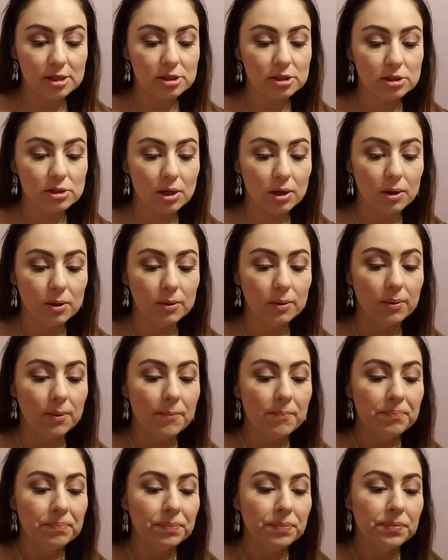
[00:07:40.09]
So
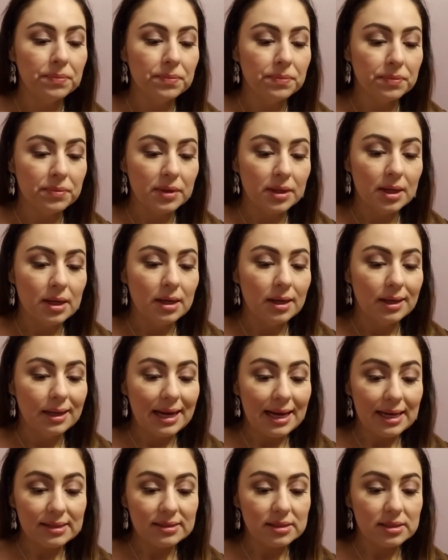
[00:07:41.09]

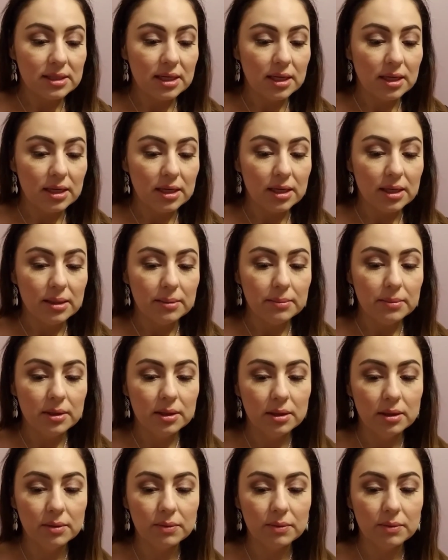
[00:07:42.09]
last time